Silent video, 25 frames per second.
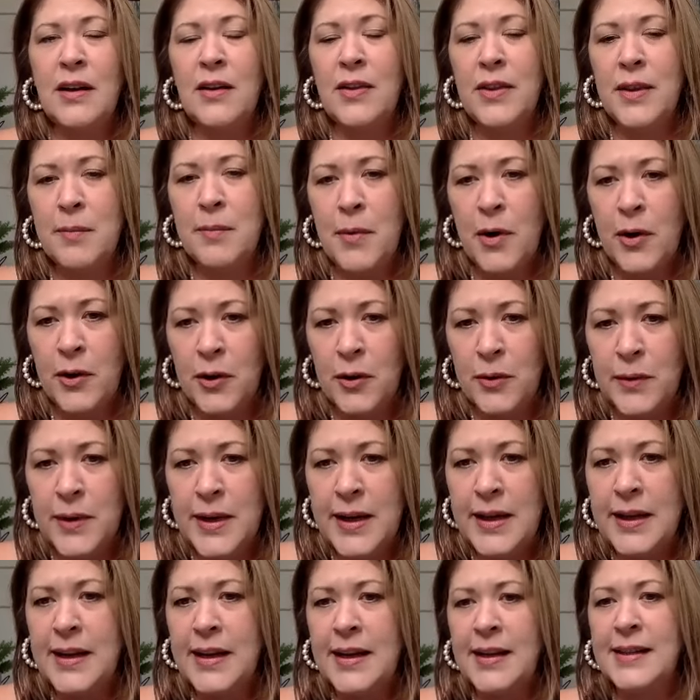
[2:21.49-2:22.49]
the
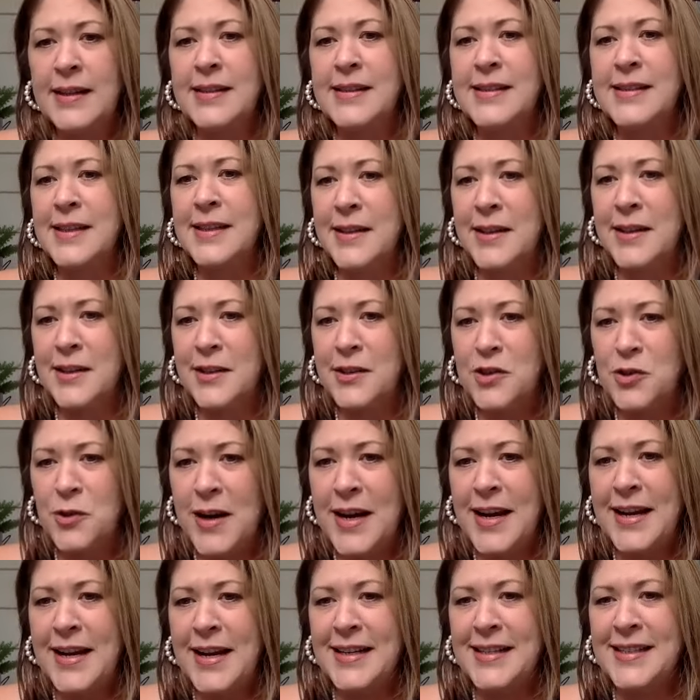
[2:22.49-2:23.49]
margaritas and the
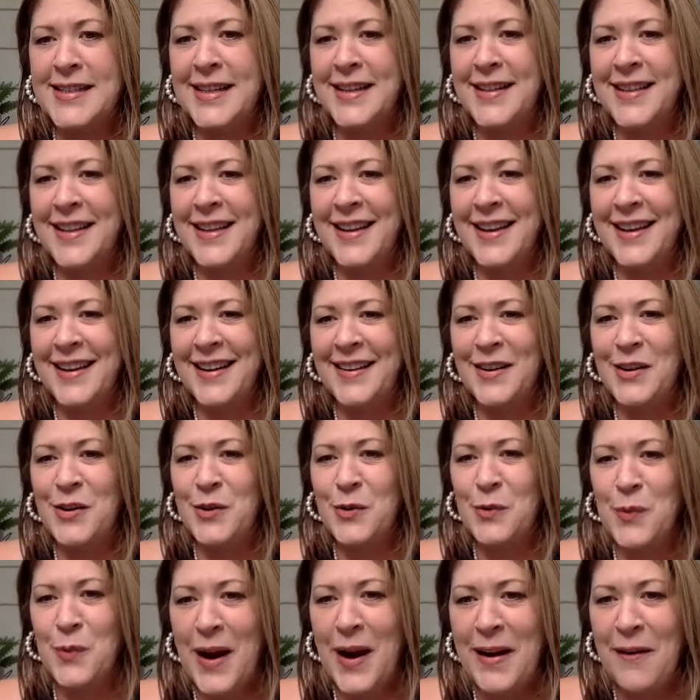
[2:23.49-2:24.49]
drinks and the
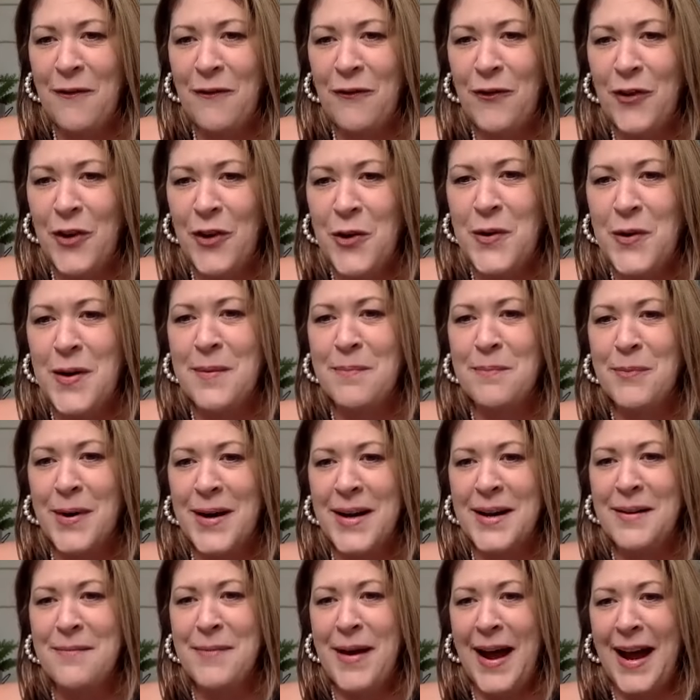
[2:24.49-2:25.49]
great food and
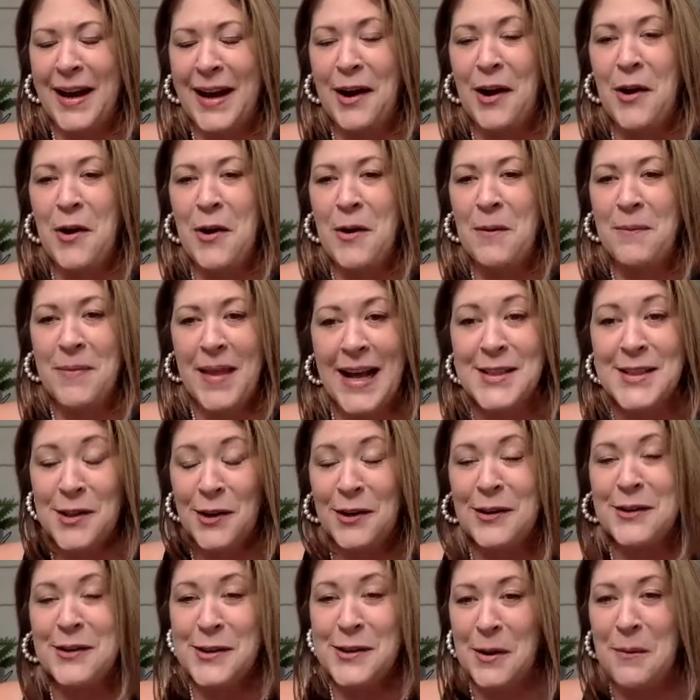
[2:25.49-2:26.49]
bring it back home, that's
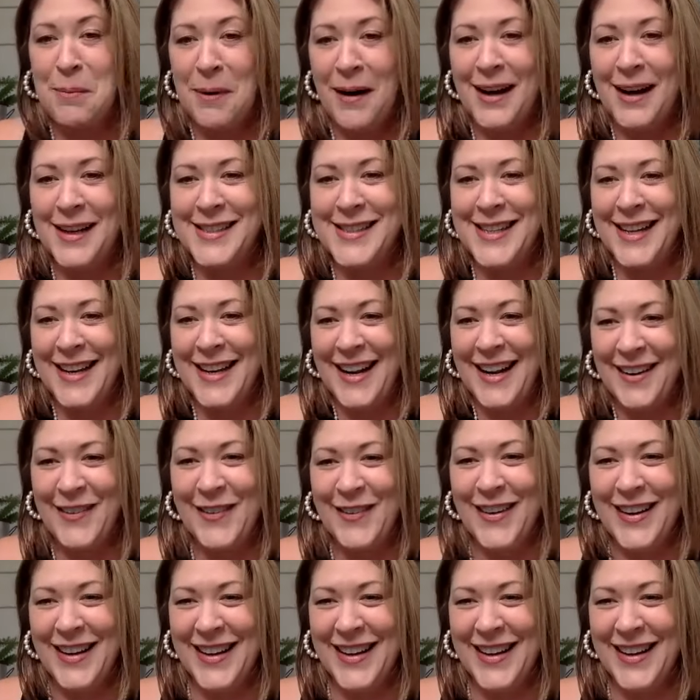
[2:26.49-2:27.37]
also positive.